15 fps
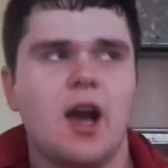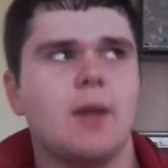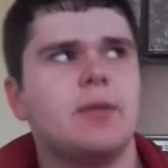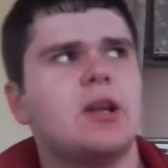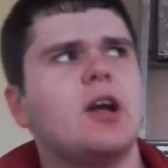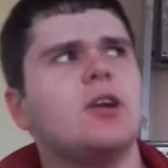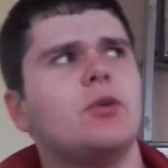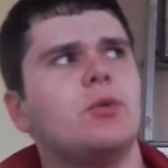I
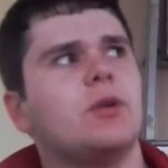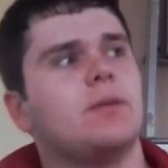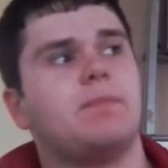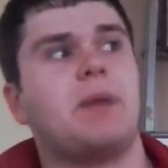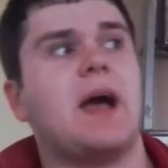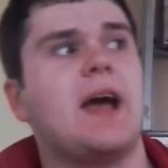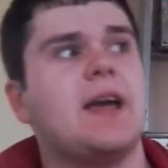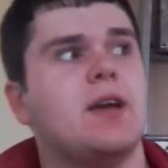mean, I don't want
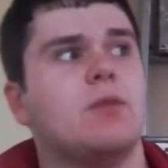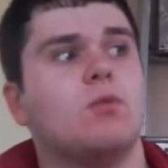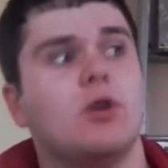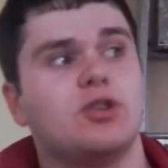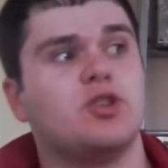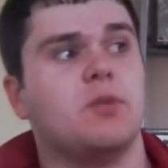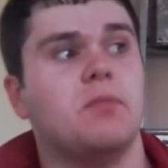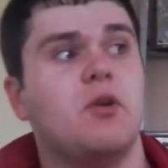to pay and
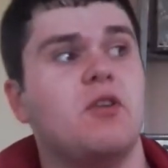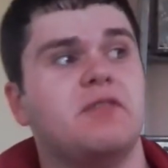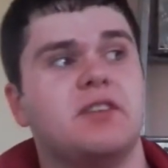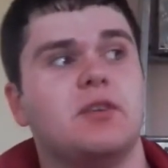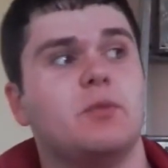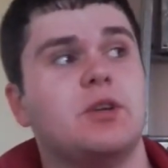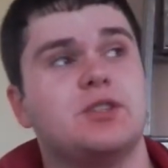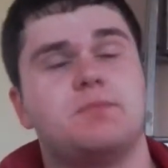watch a movie
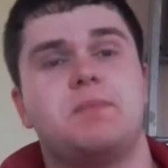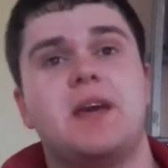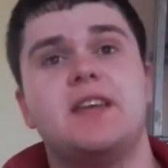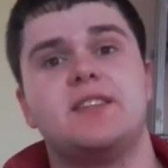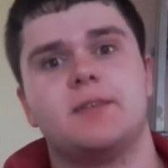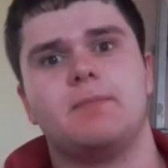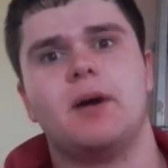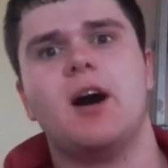in which
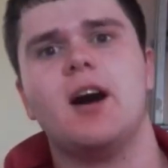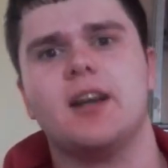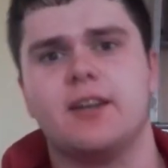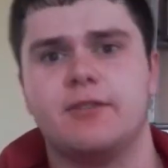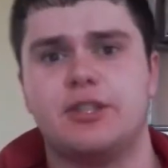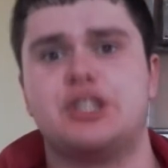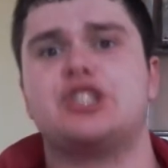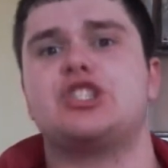Peter
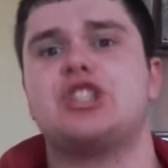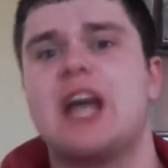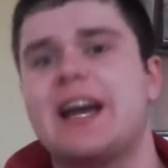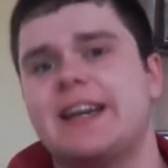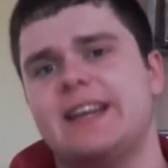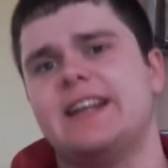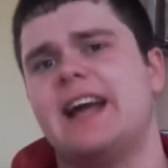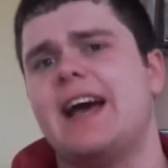Parker is
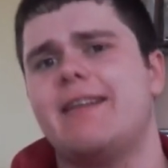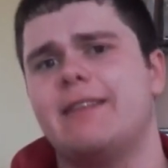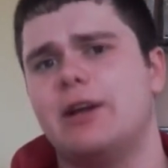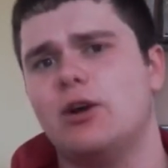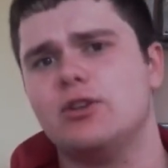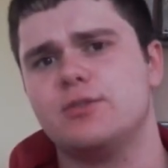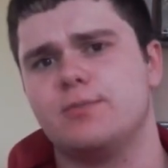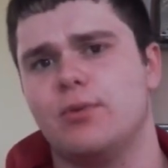shagging Harry
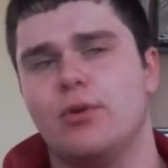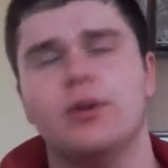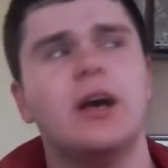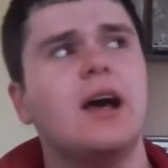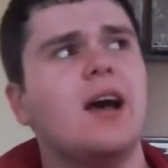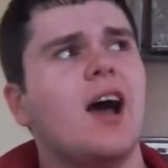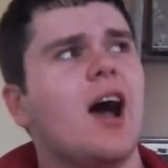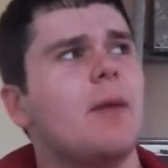Osborn.
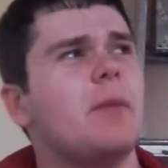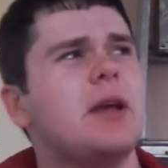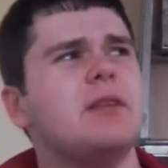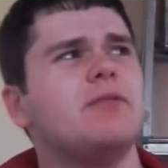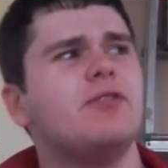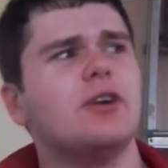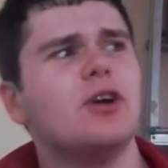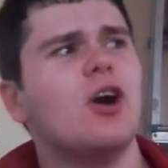I mean,
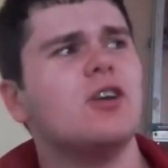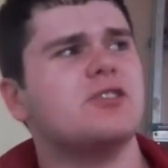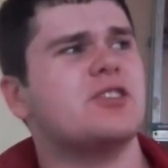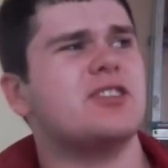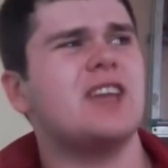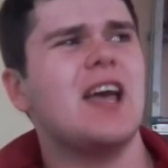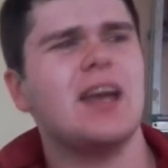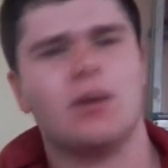for God's
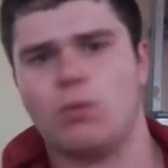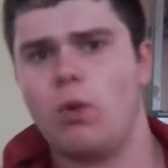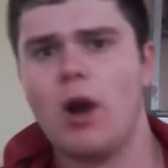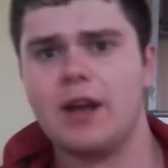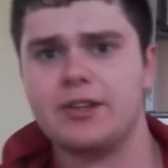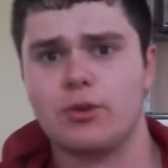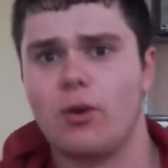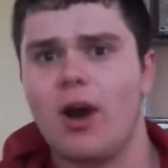sake,
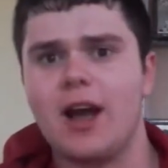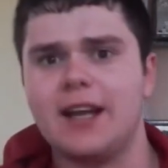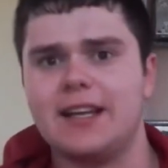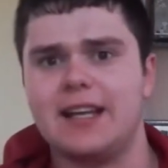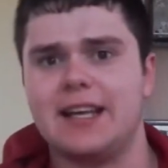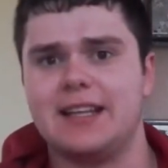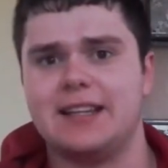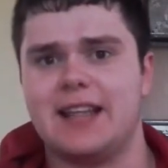why do I
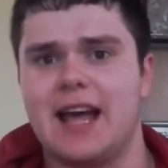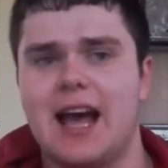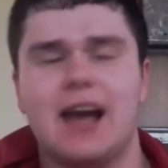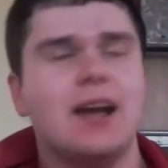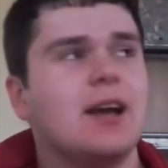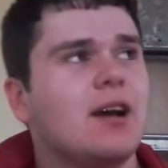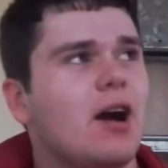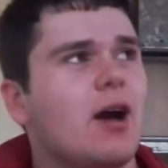need that?
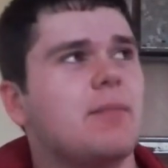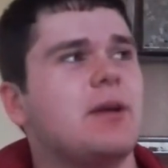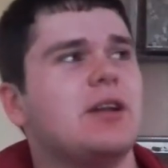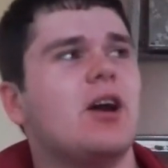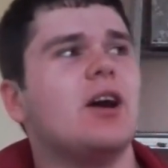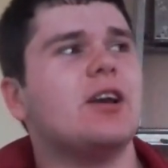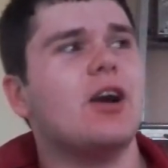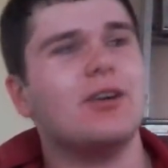I mean,
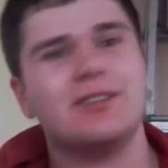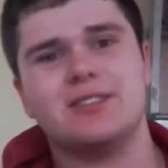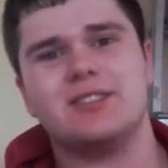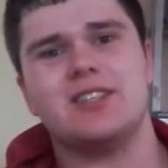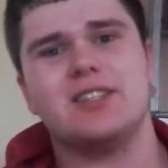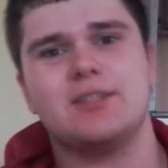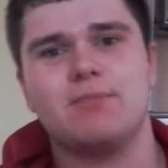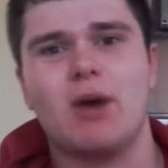I go to
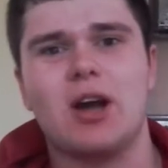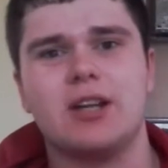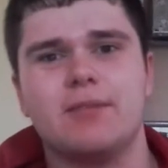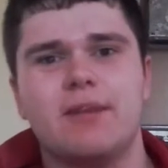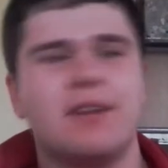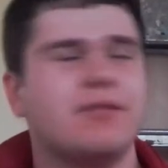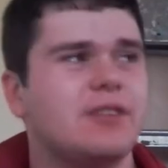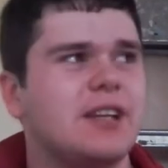see
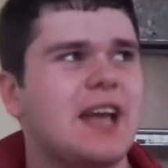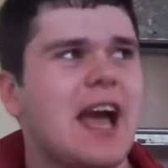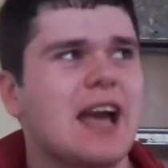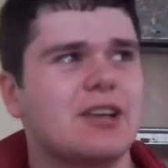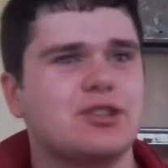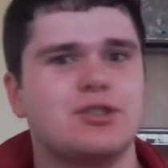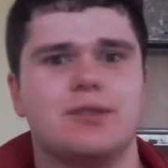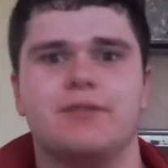Spider-Man for the
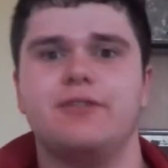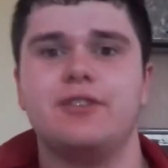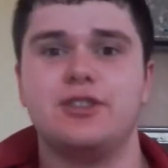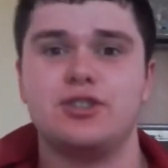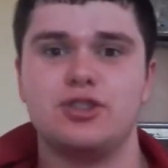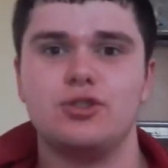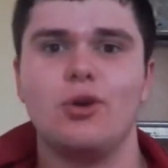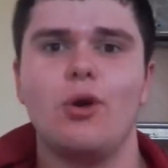action, for the
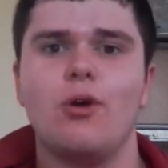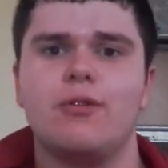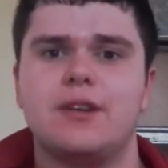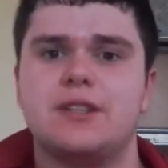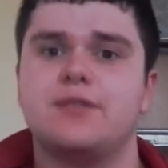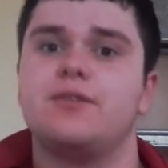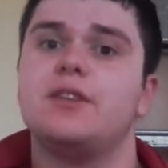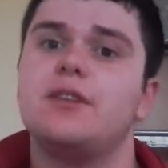
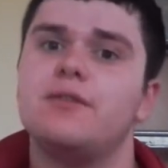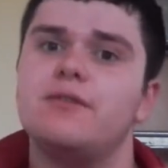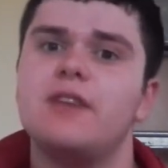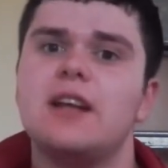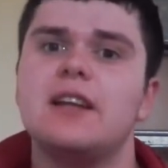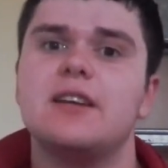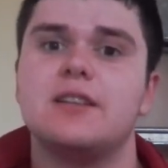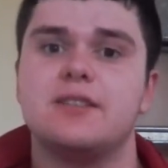stories, for the
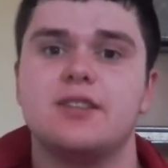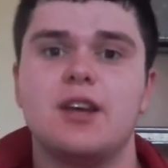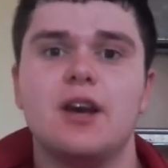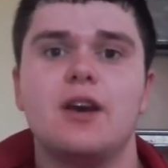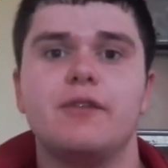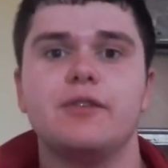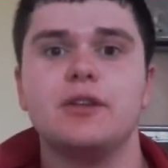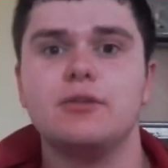villains,
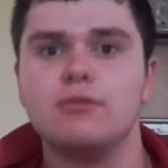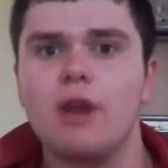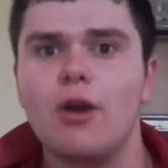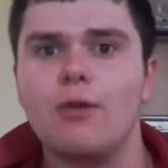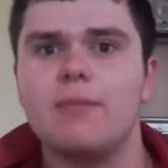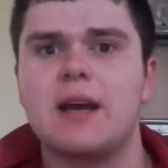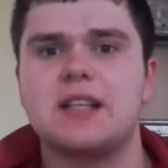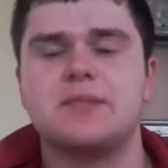for the
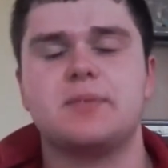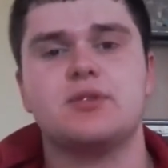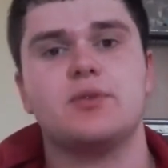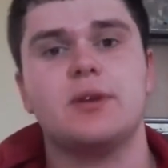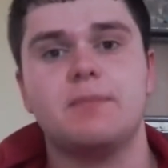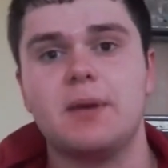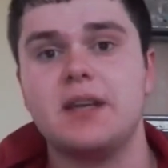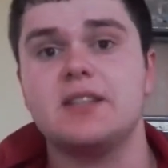romance
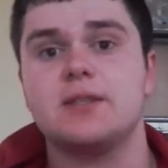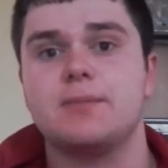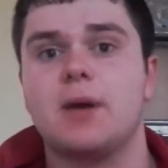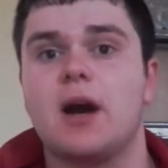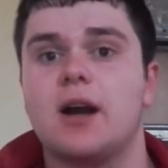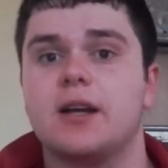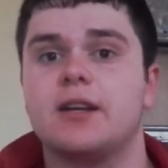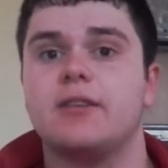between Peter
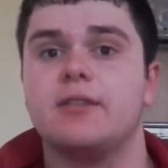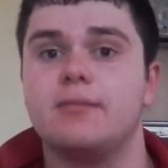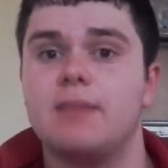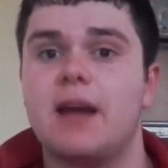Parker and